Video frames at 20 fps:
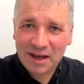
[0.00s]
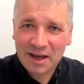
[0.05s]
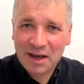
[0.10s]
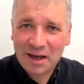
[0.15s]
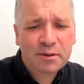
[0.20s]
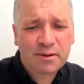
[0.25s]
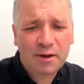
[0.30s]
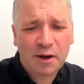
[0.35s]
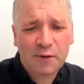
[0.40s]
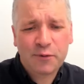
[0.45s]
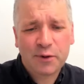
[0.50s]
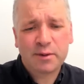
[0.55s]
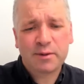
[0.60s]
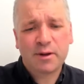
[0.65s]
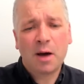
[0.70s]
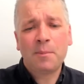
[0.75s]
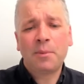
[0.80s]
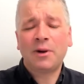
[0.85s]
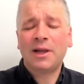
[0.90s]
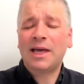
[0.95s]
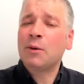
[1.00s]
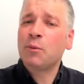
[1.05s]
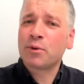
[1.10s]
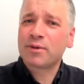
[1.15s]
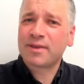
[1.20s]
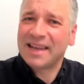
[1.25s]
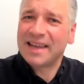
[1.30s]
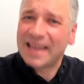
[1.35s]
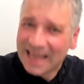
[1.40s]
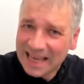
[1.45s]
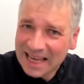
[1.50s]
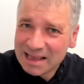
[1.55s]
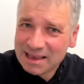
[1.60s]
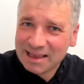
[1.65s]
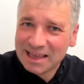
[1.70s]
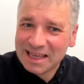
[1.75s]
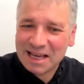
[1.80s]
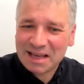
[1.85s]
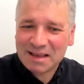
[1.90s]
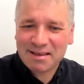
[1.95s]
So, for example, it was an
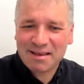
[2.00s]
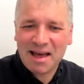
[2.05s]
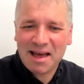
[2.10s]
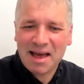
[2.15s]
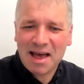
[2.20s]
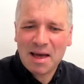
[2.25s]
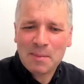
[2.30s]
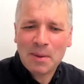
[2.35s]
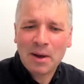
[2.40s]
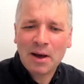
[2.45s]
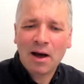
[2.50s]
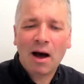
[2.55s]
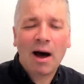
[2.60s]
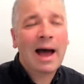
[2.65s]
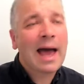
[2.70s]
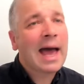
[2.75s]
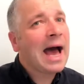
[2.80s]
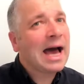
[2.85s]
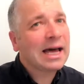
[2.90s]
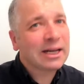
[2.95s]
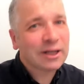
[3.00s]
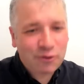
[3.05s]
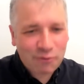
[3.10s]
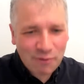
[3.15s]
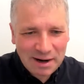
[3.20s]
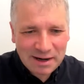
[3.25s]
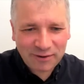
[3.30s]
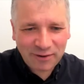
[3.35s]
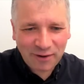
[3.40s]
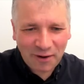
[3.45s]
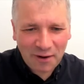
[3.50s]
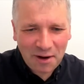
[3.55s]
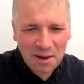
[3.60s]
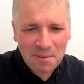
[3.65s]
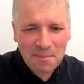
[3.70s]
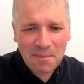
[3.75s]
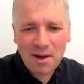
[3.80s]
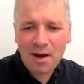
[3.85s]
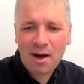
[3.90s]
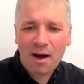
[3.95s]
easy exam, I had a great
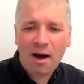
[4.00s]
time,